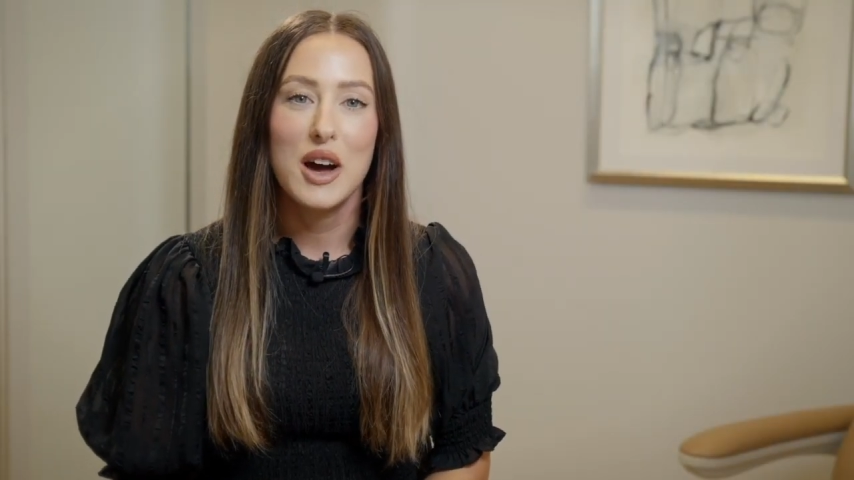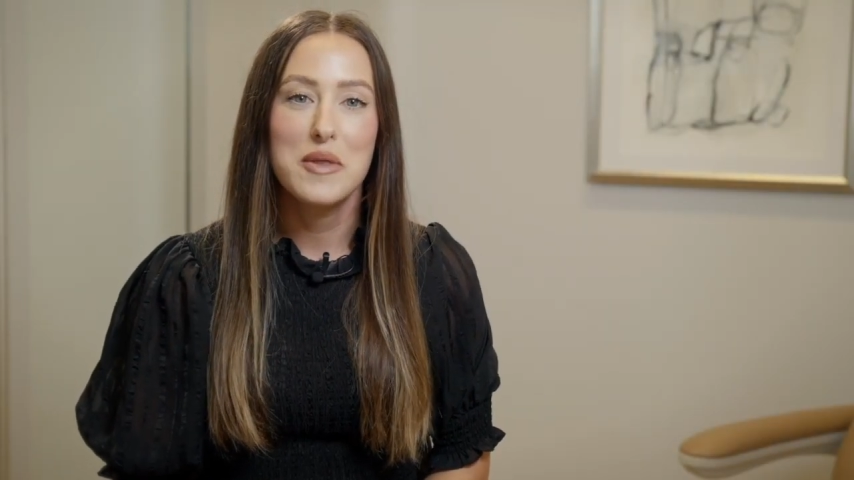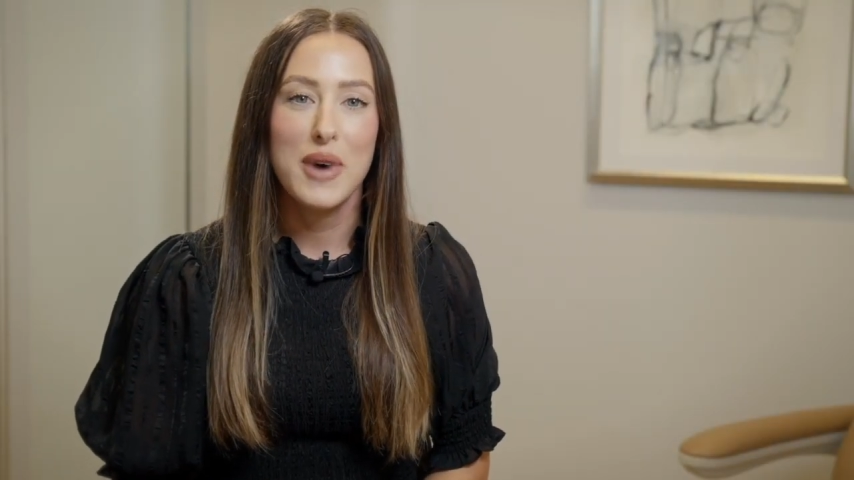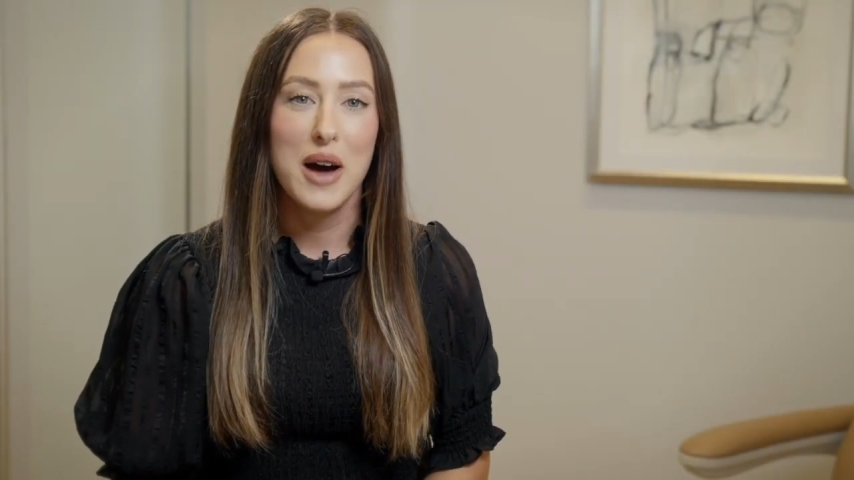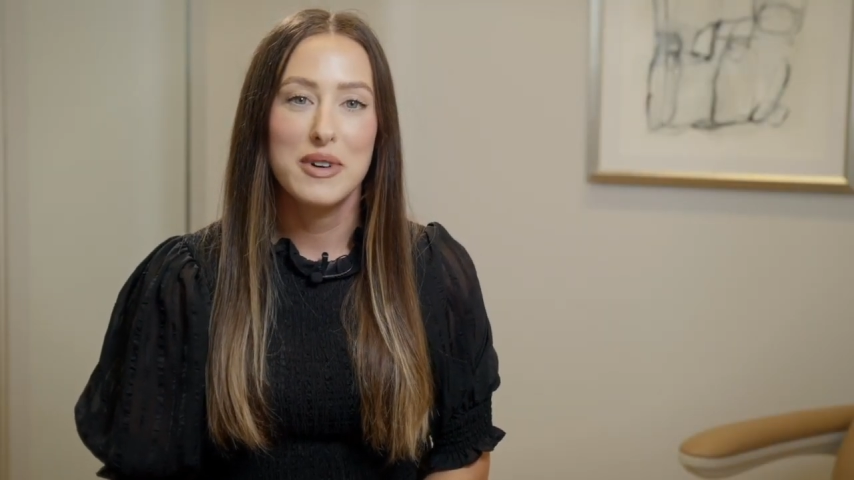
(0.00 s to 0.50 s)
a
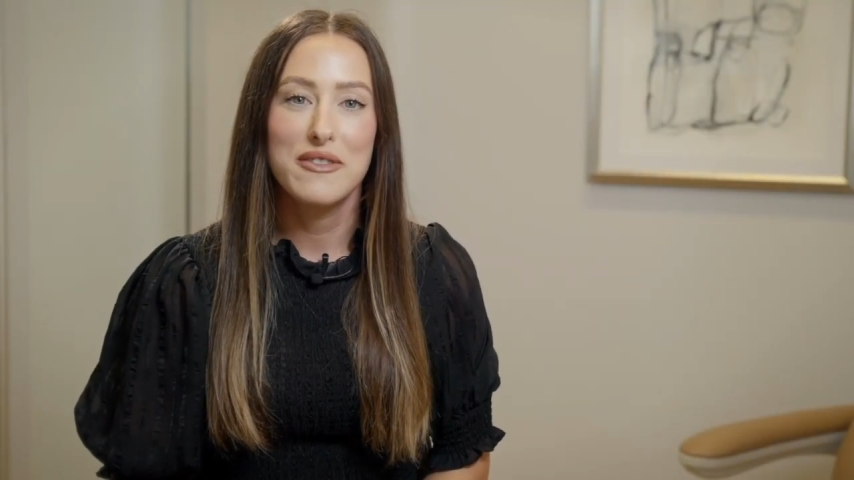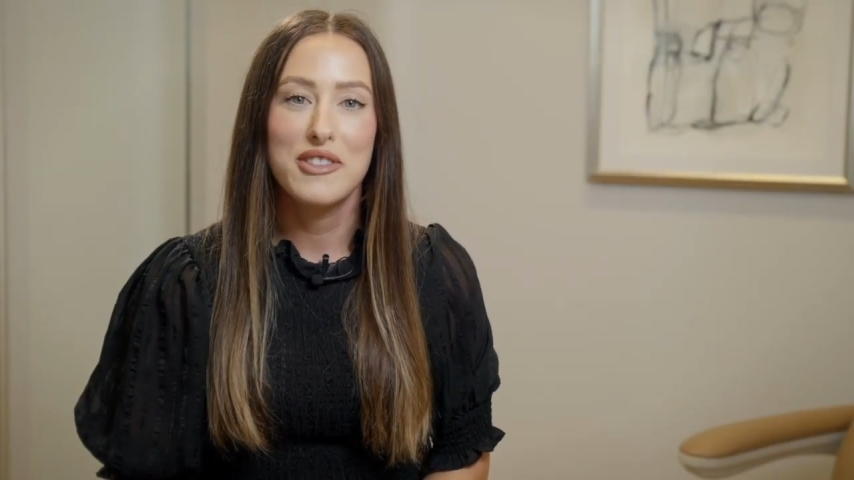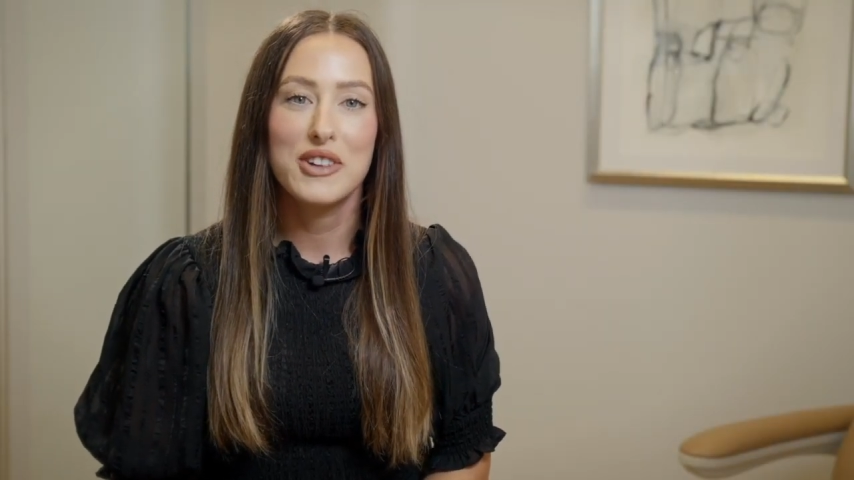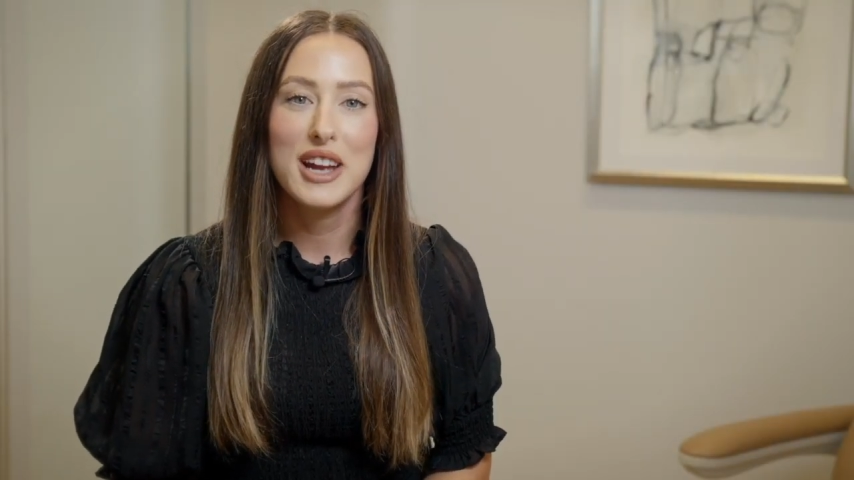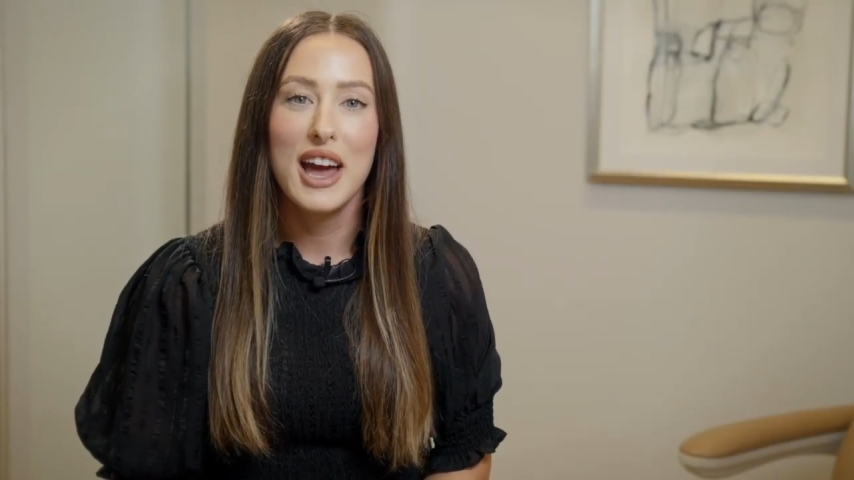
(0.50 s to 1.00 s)
mom of
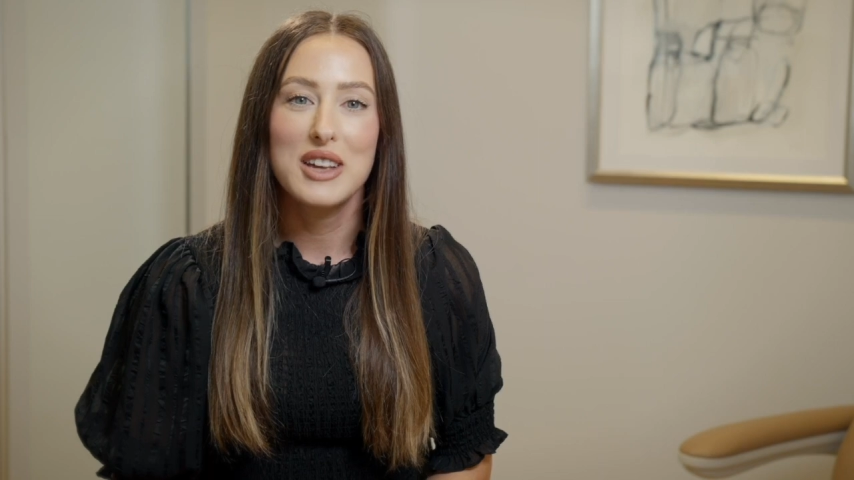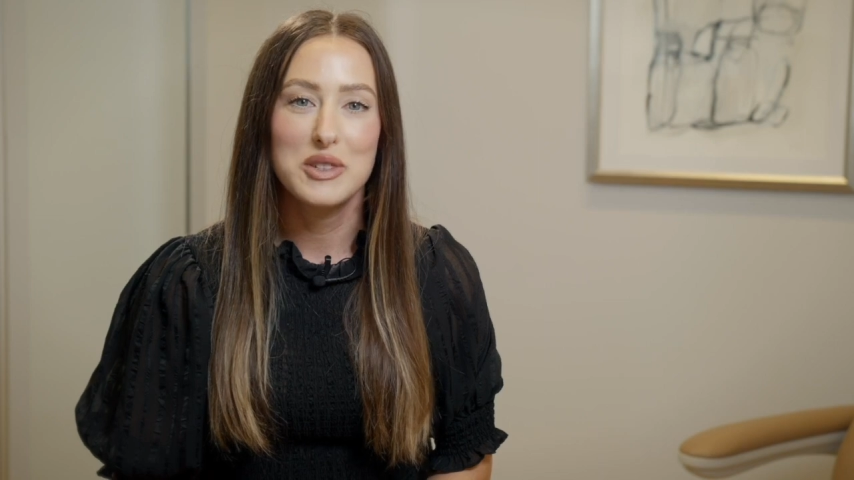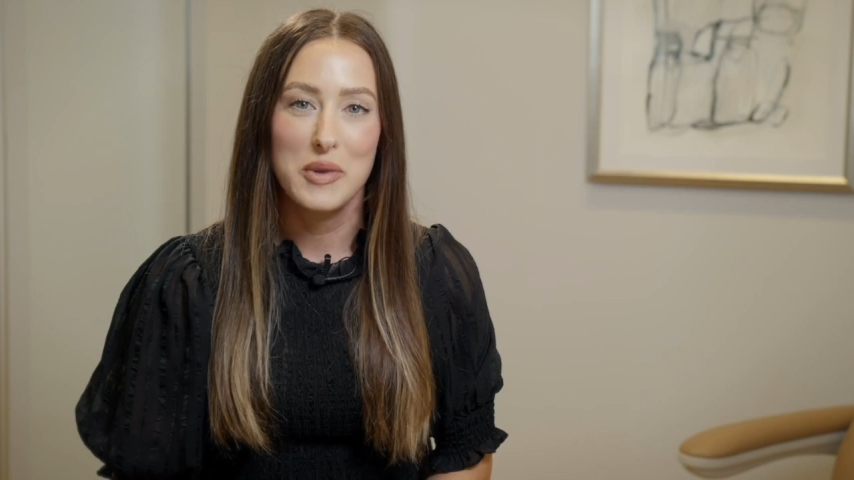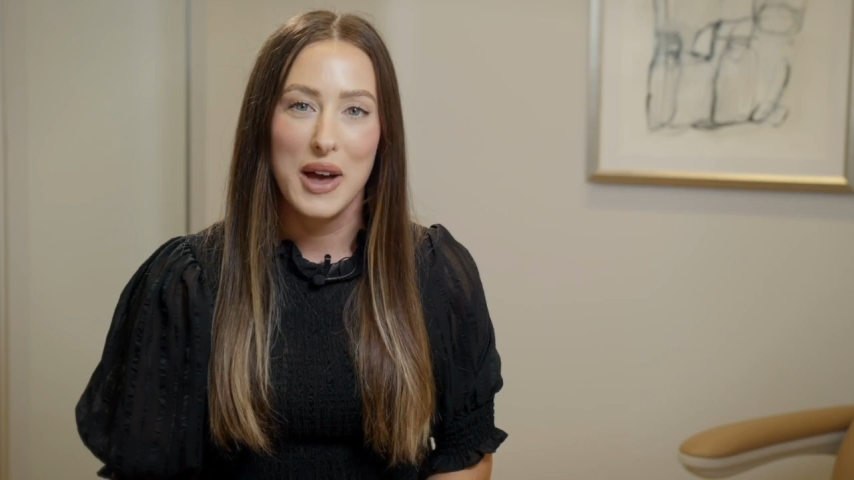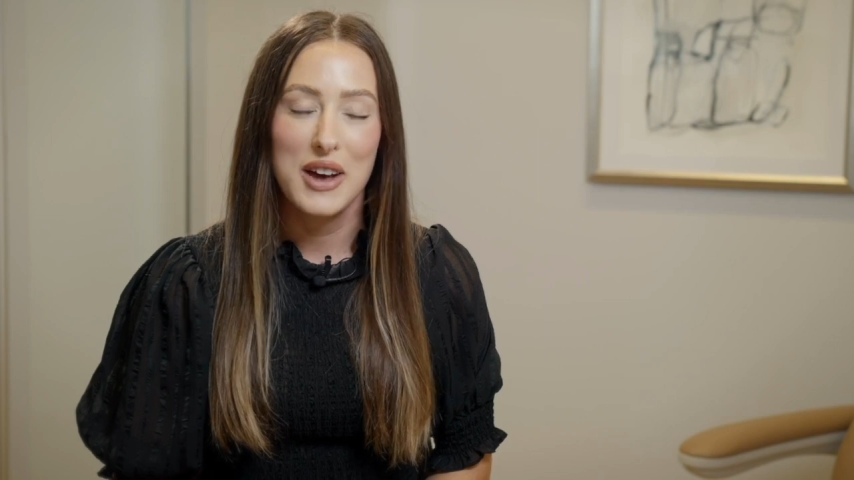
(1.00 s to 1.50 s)
3
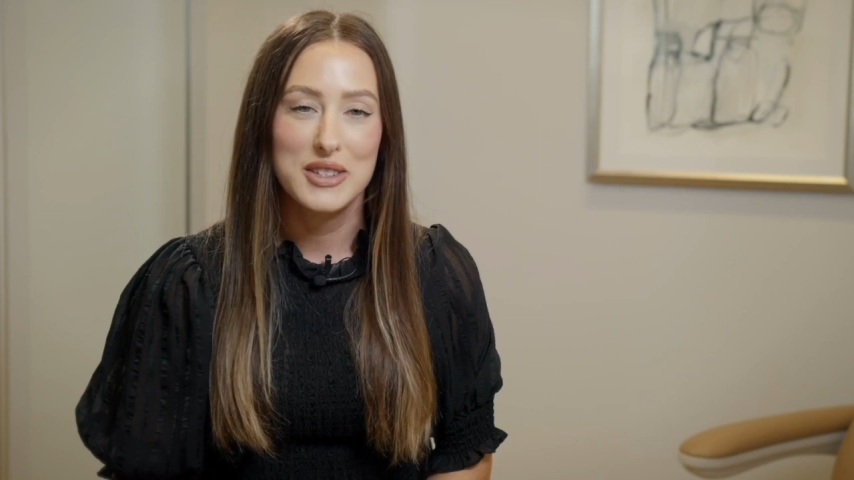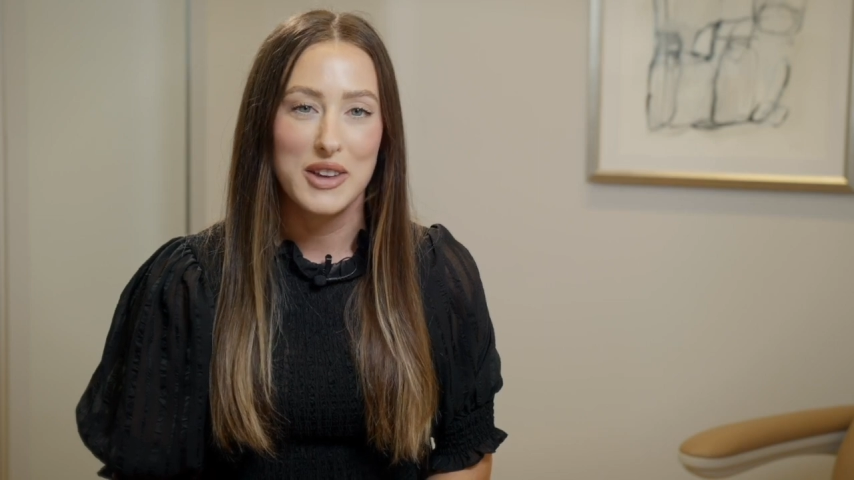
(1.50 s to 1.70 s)
as well,